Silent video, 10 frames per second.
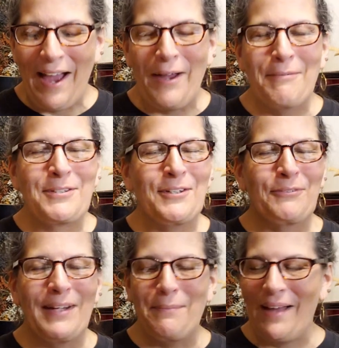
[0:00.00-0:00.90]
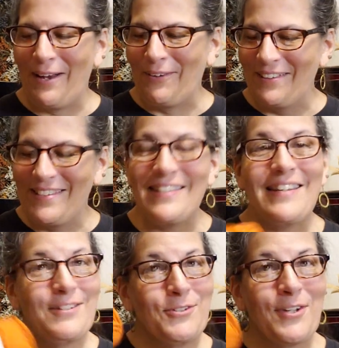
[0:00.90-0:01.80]
almost couldn't read it backwards.
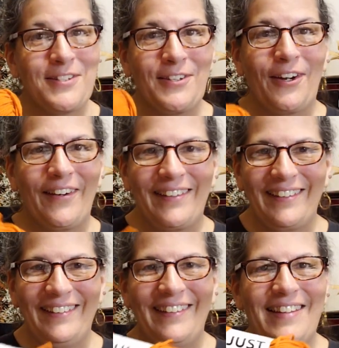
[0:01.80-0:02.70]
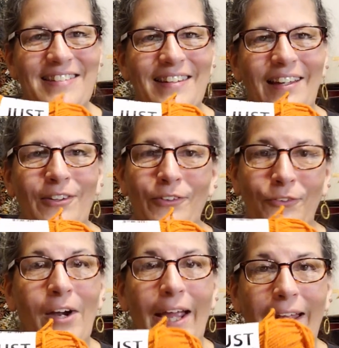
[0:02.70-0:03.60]
It's just yarn. It's not an
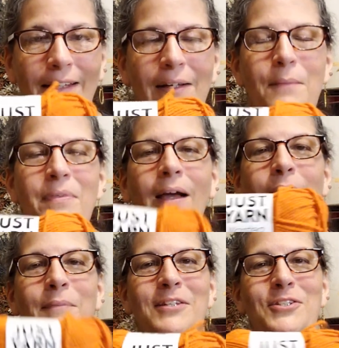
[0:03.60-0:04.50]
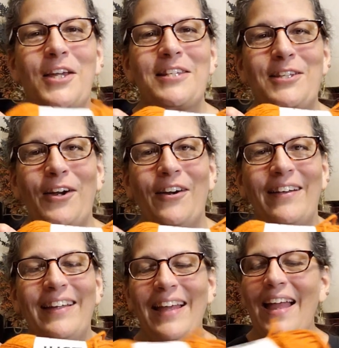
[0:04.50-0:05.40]
array. It's just
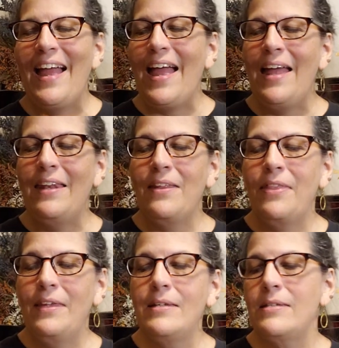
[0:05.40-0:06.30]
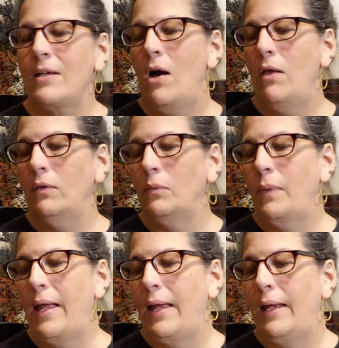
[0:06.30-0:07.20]
yarn. And this
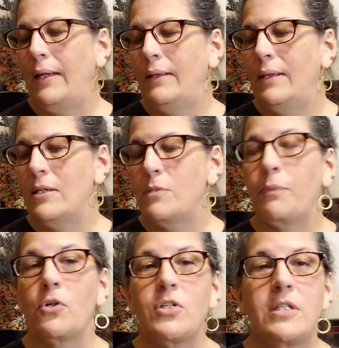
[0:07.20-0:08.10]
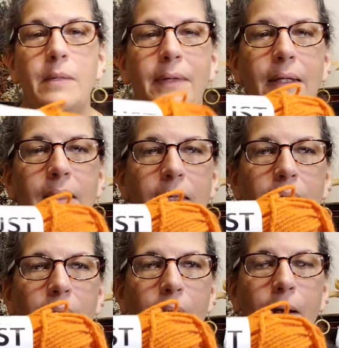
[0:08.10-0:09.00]
colorway is persimmon.
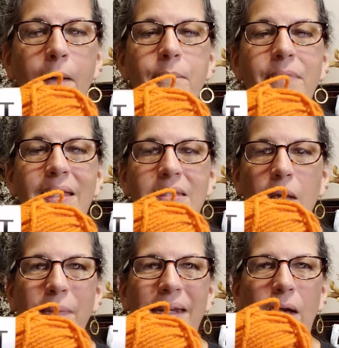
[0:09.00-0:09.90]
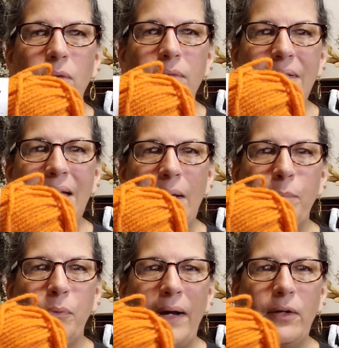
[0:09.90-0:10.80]
It's coming out kind
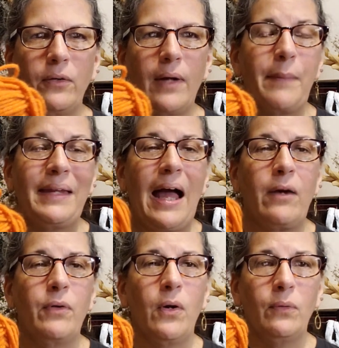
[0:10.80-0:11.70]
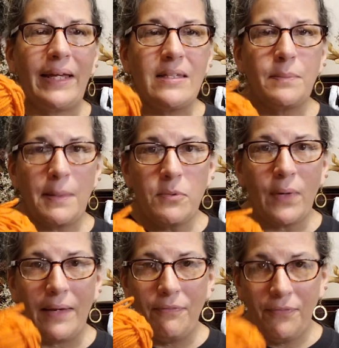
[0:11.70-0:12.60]
of brighter. I mean, I don't know, like sometimes
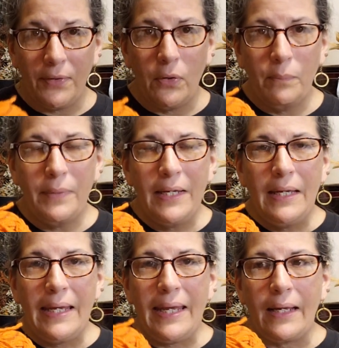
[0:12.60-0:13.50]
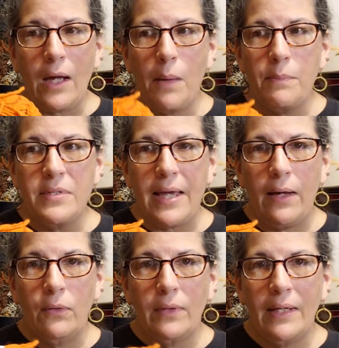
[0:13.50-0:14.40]
when I film, it comes
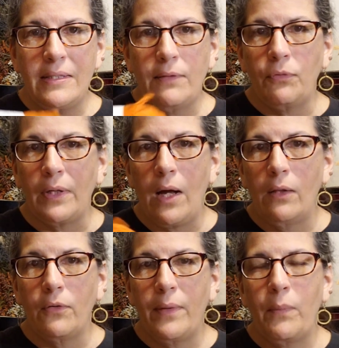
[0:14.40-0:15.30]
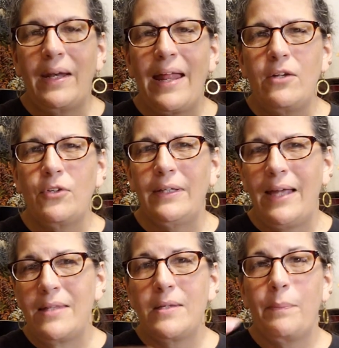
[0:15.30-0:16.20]
out a different color than when it
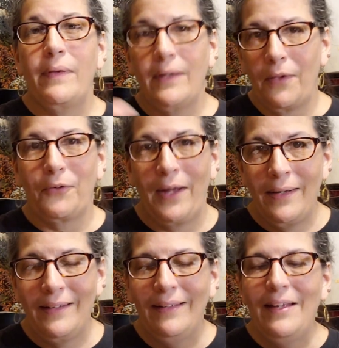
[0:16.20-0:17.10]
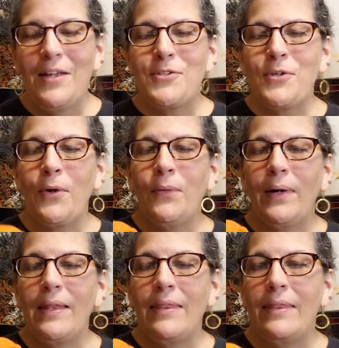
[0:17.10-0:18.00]
ends up on the other end.
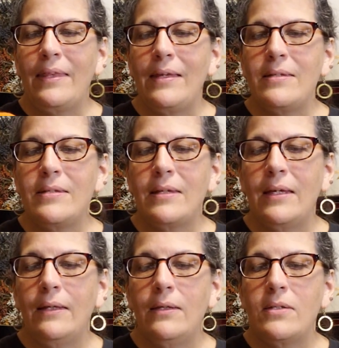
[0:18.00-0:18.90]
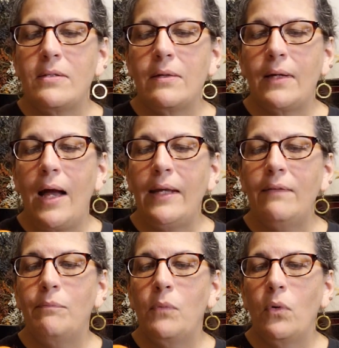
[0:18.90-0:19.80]
So this is kind
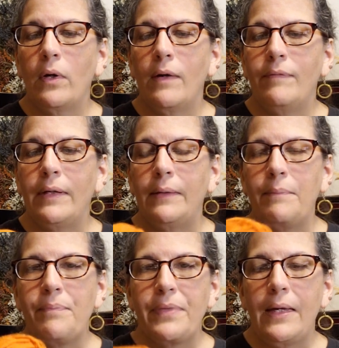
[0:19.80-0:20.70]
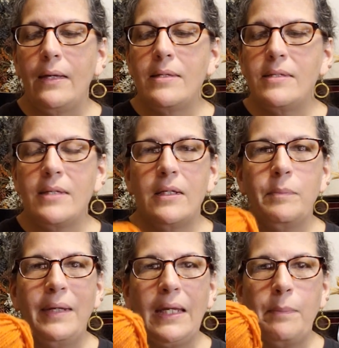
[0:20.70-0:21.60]
of more of a
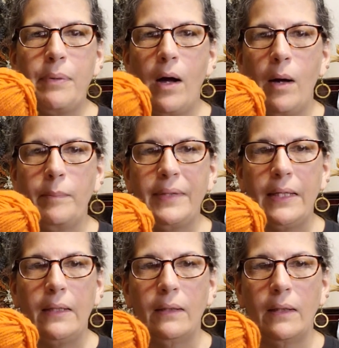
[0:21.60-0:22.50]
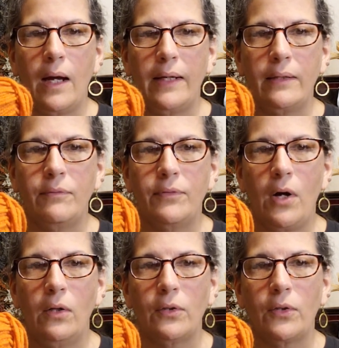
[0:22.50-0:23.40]
cinnamony pumpkin kind of
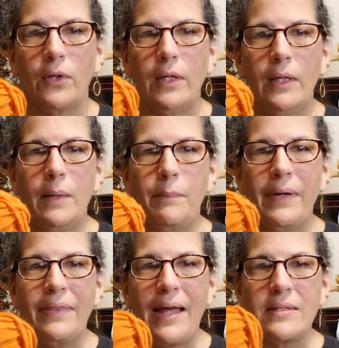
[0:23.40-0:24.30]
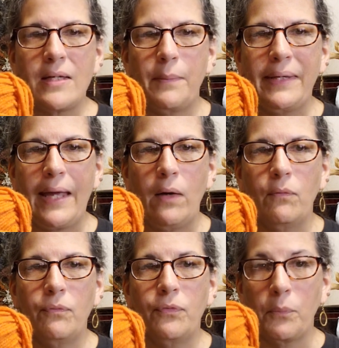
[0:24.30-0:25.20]
color, but that's coming
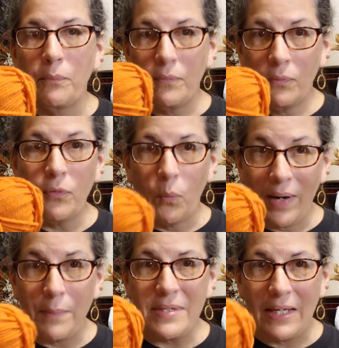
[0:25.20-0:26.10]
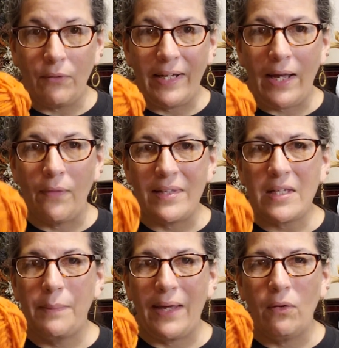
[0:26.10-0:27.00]
out for what I'm seeing right now, that's
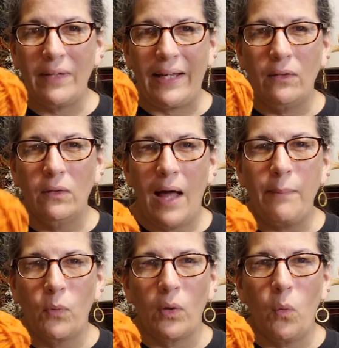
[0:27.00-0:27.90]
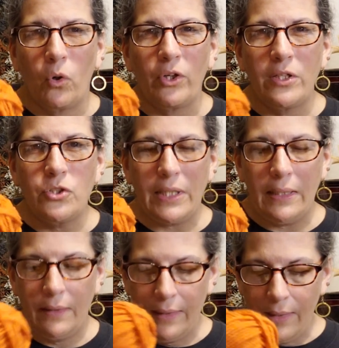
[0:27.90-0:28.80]
coming out like a lot more
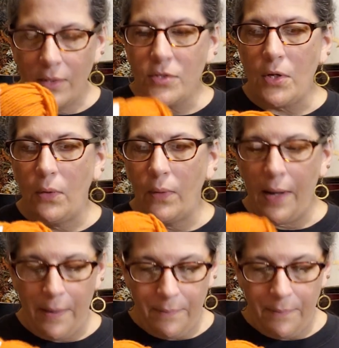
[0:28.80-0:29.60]
orangey. So